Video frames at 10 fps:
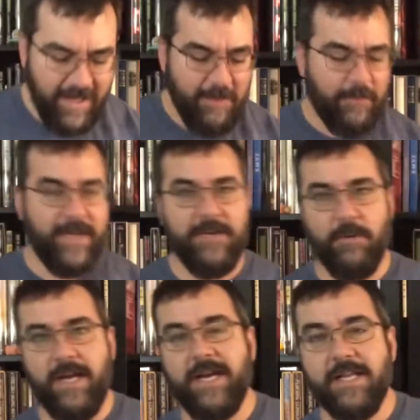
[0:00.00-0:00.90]
but
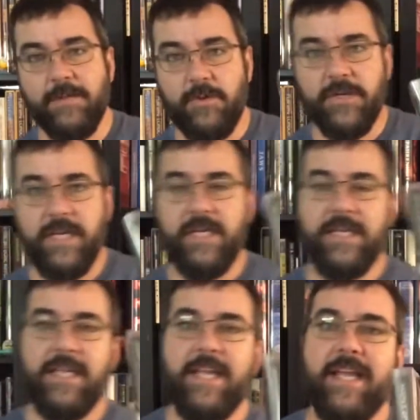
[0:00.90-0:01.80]
anyway, I got the book
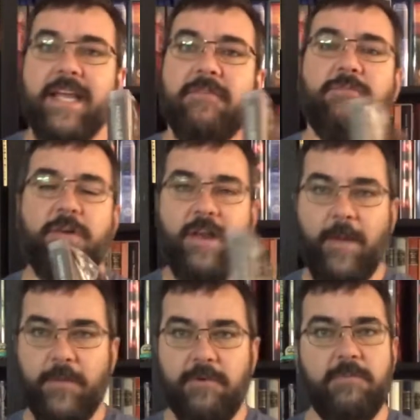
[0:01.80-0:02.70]
in.
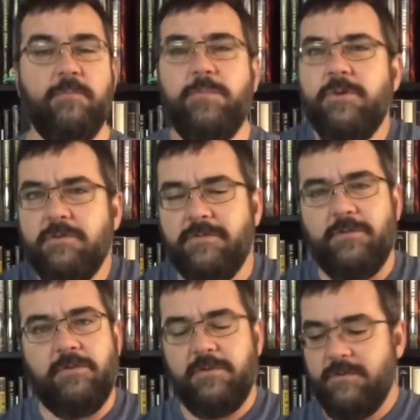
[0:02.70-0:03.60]
Phenomenal,
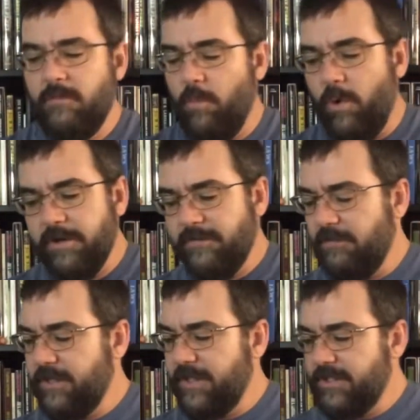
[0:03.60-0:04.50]
beautiful,
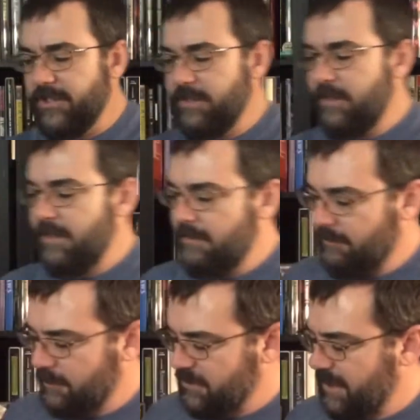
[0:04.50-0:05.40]
wonderful edition
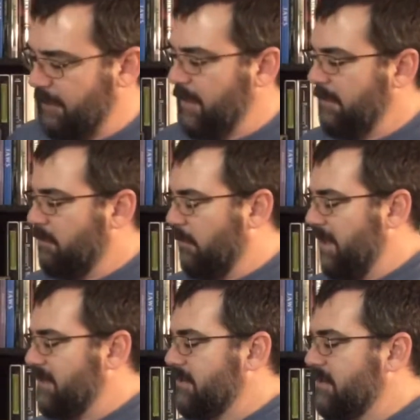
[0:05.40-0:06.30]
from Centipede
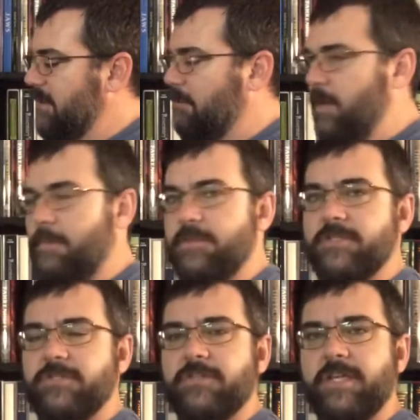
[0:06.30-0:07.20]
Press, a
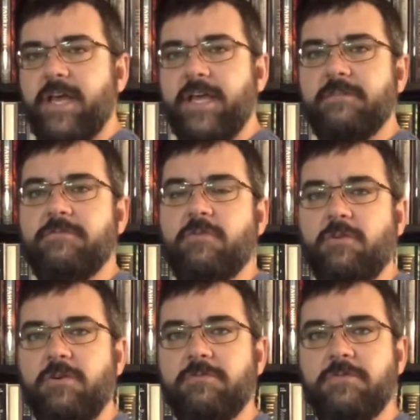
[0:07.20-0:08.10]
publisher that I have
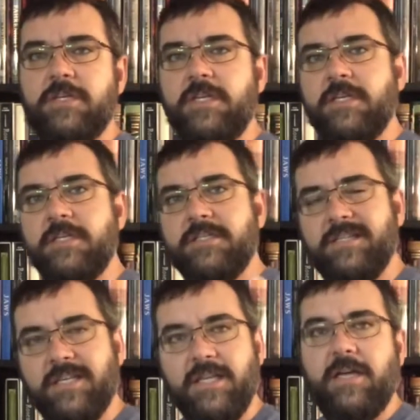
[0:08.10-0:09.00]
grown
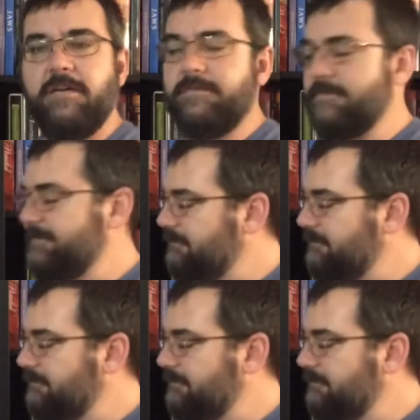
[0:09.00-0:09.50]
to love.